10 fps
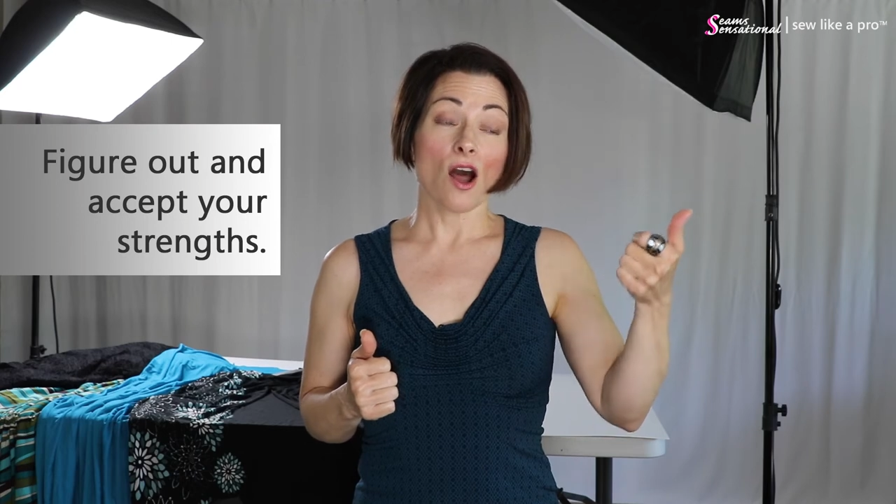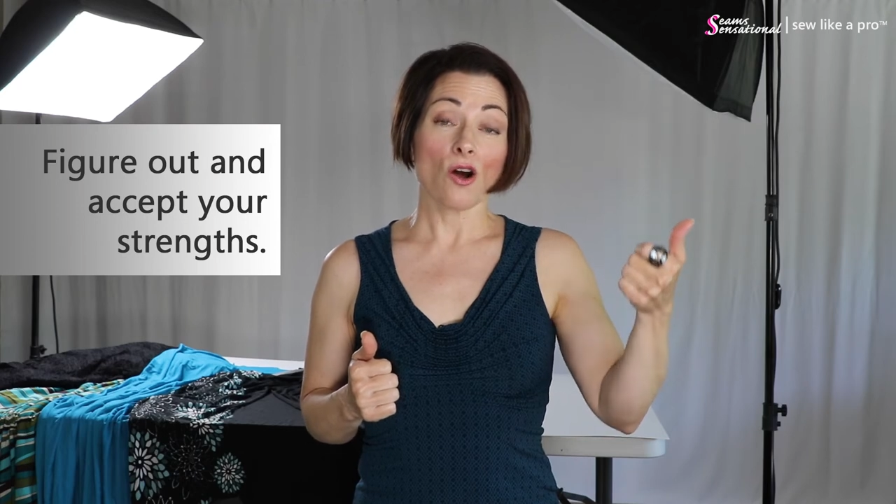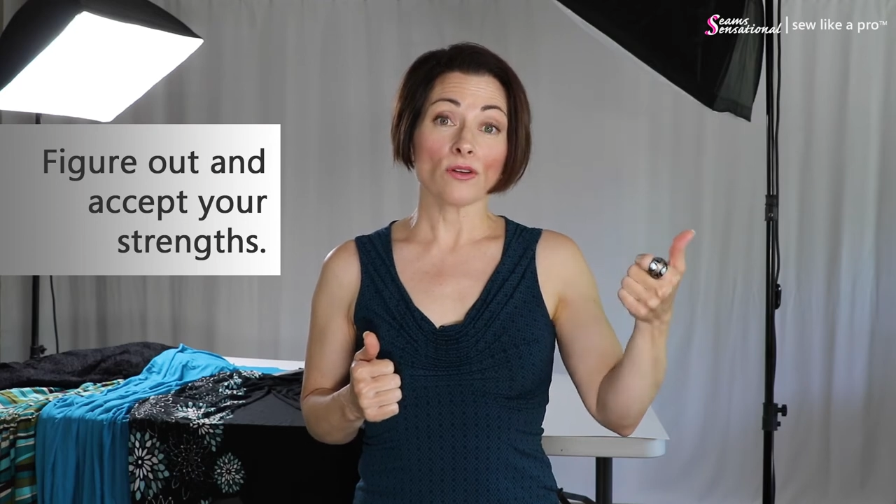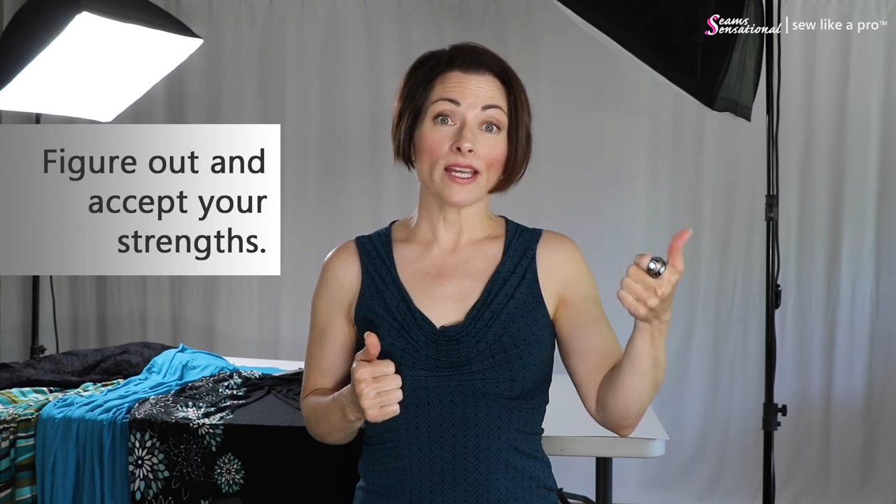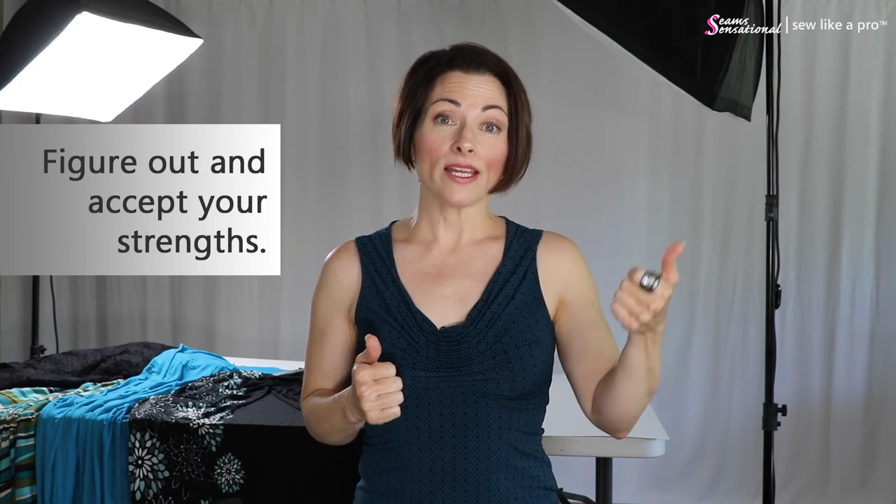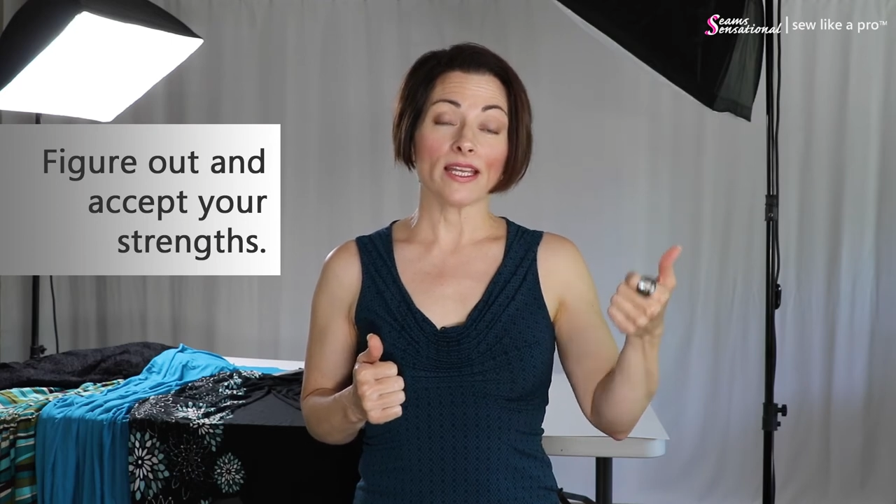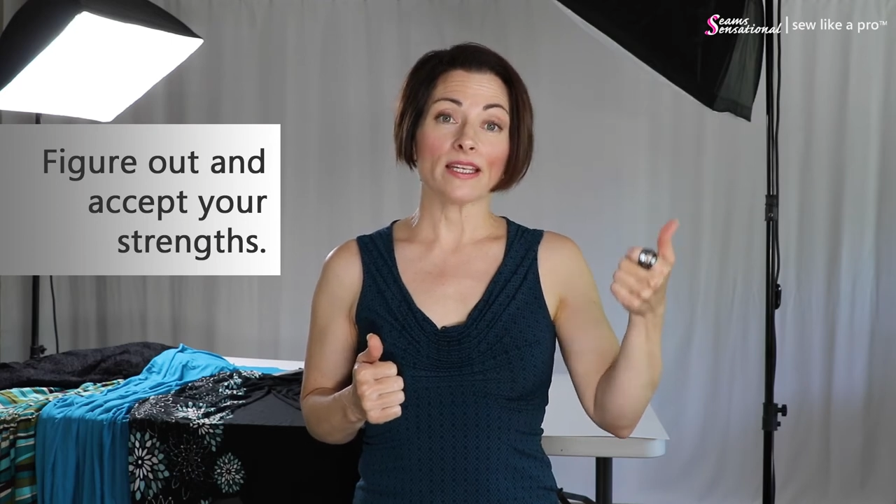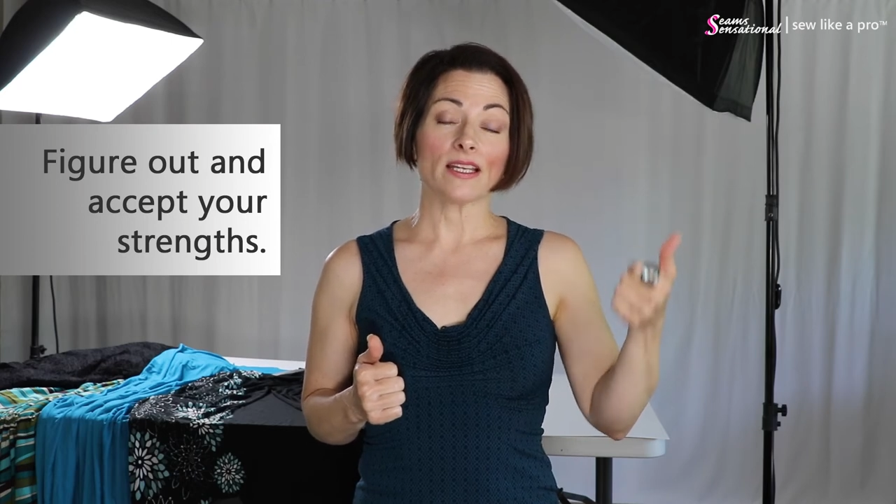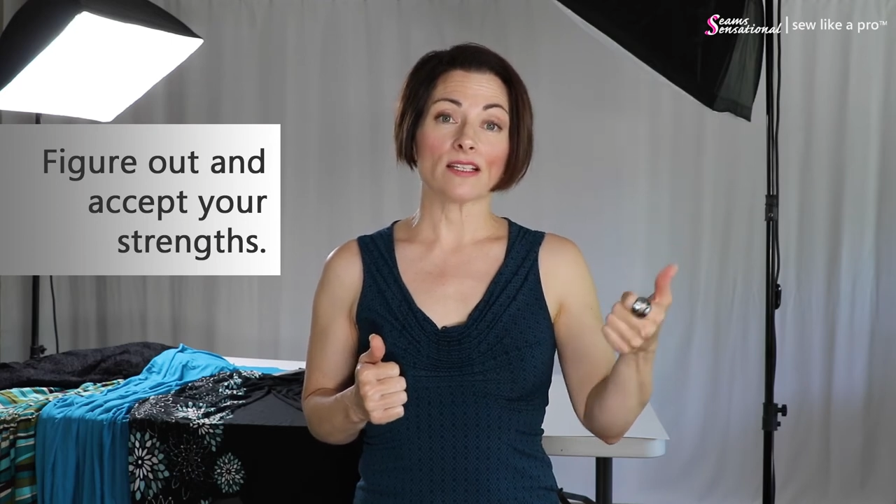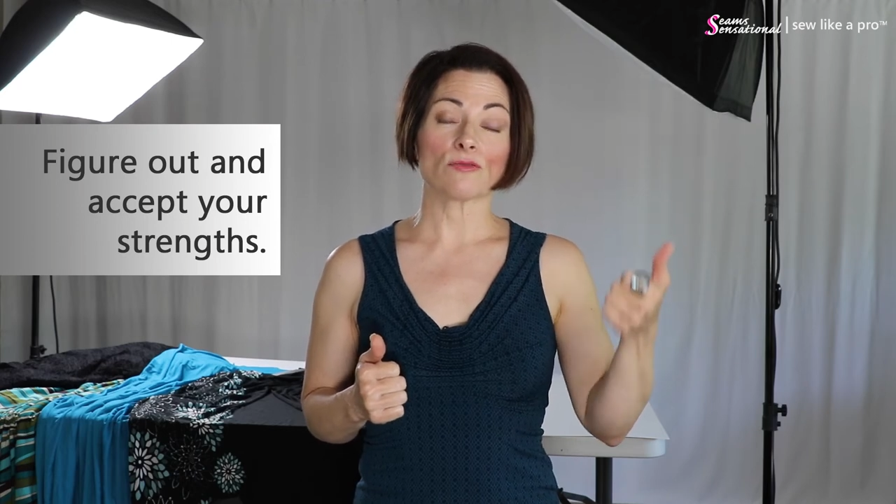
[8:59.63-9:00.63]
okay,
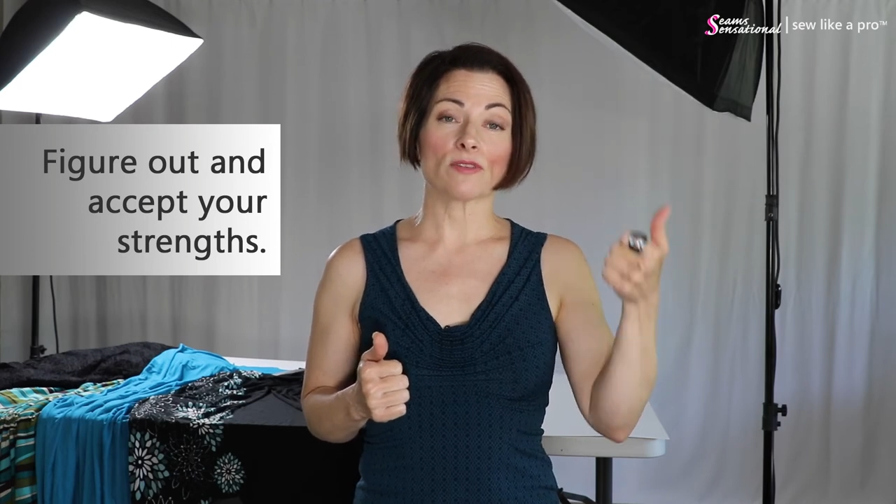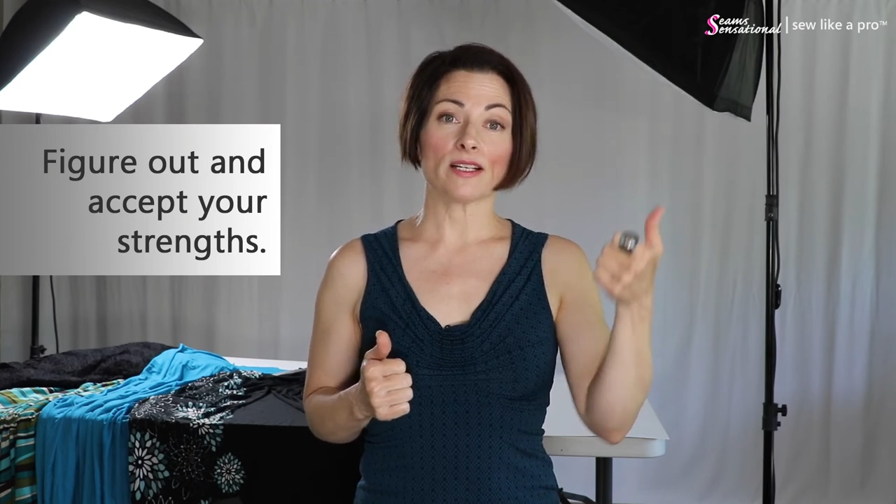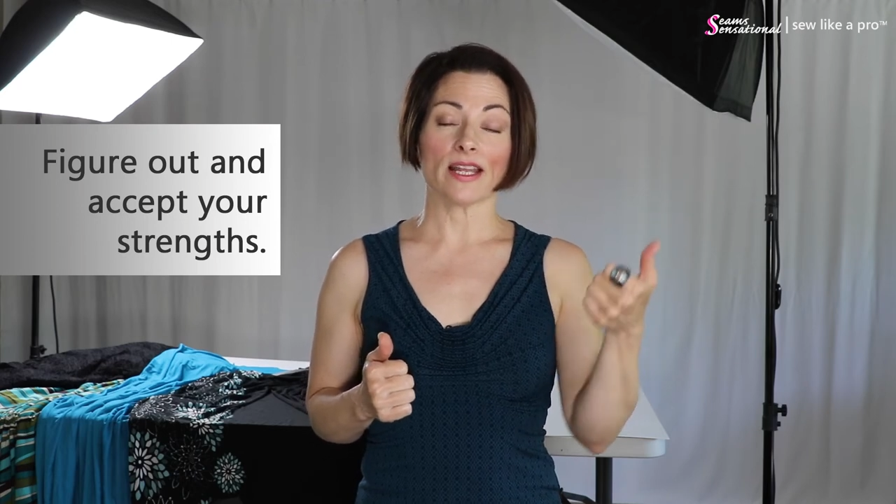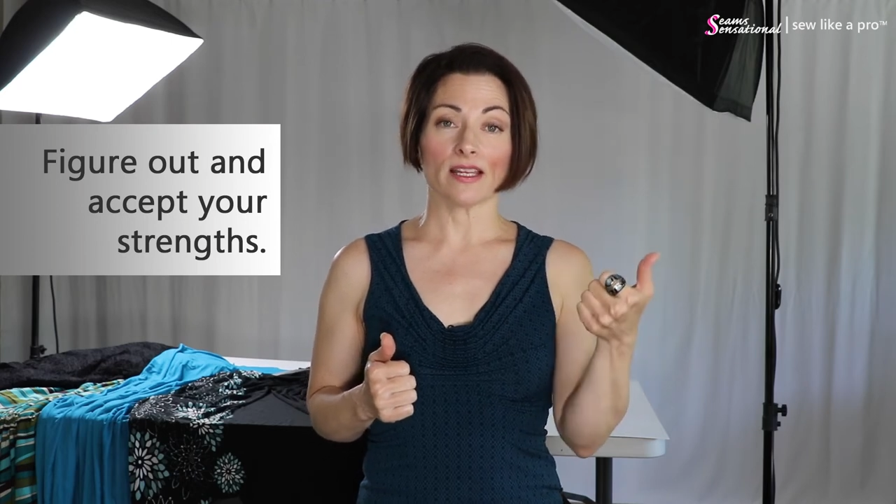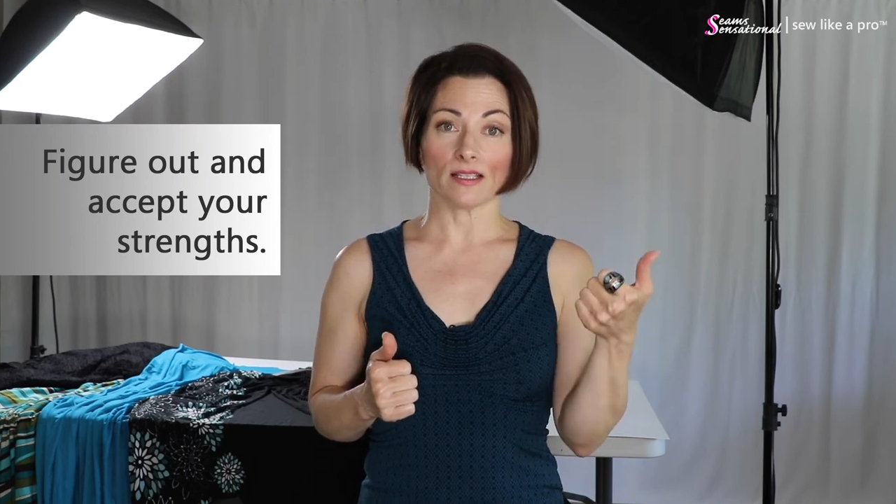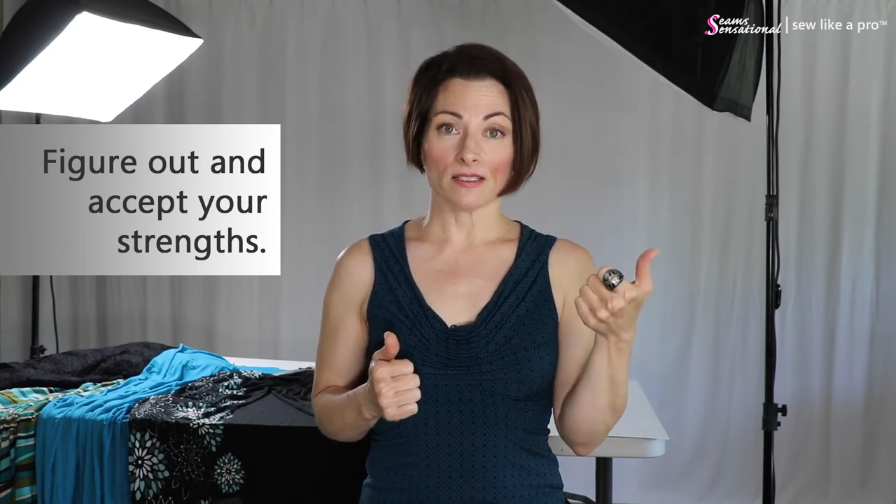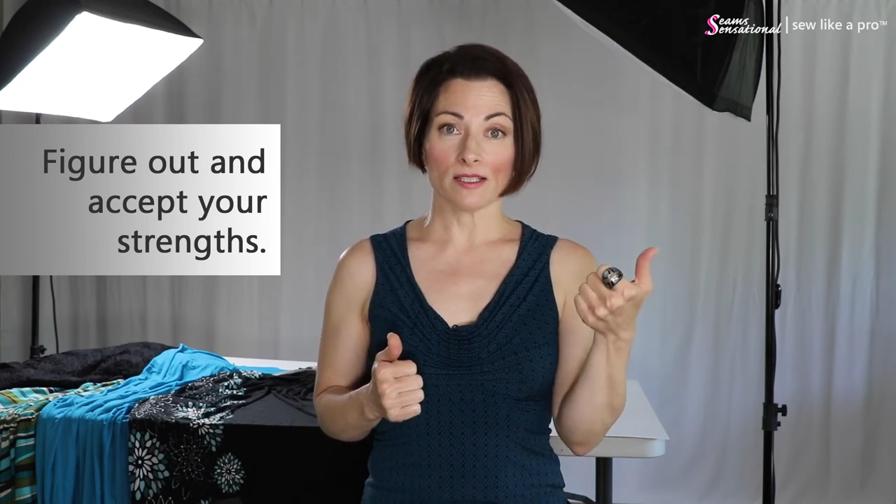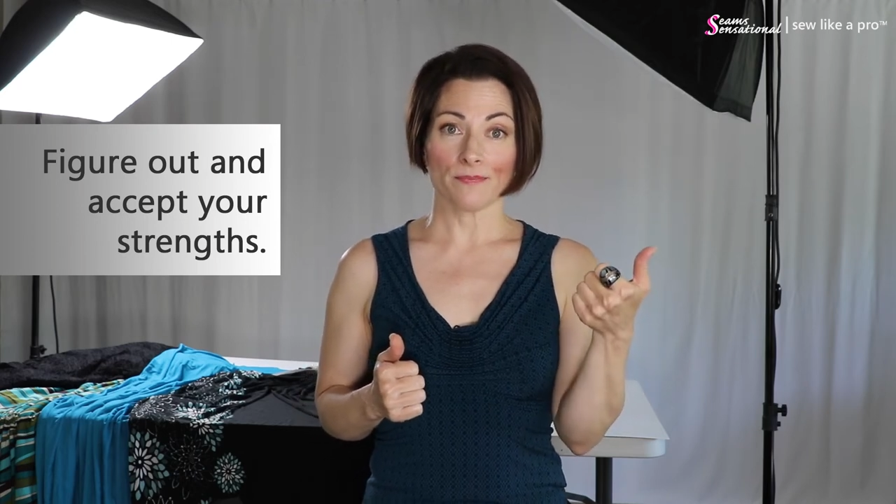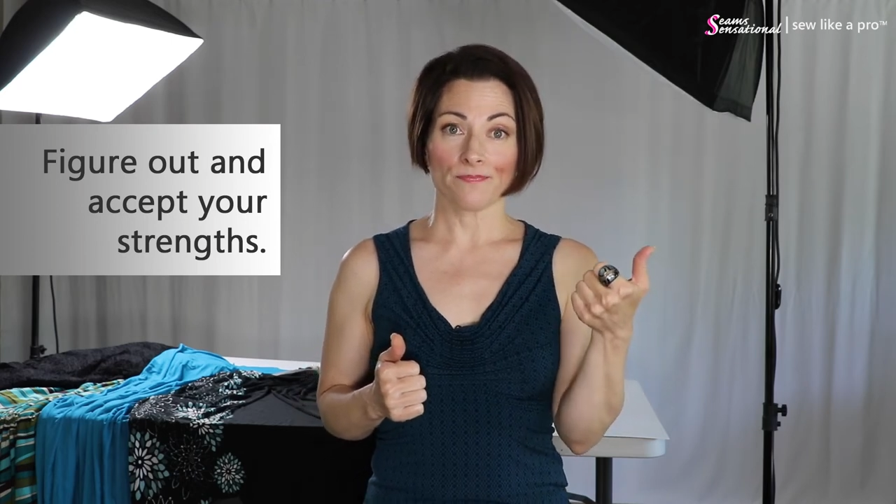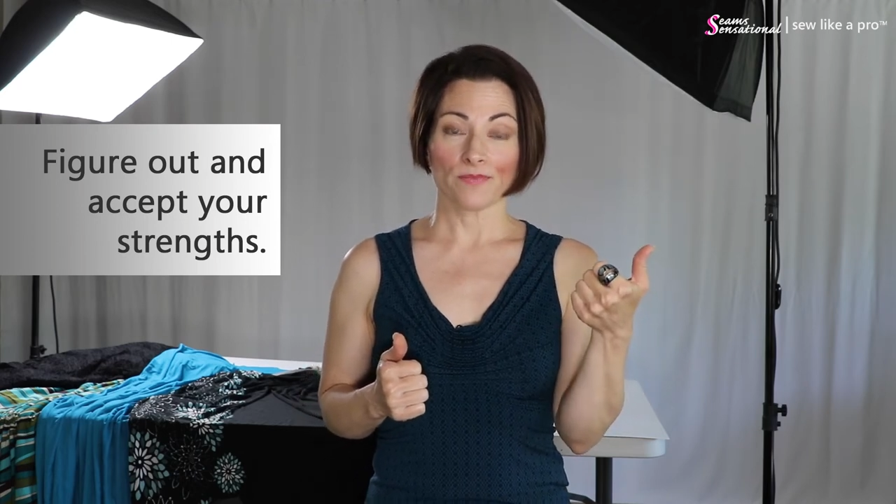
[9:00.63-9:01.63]
it is what it is.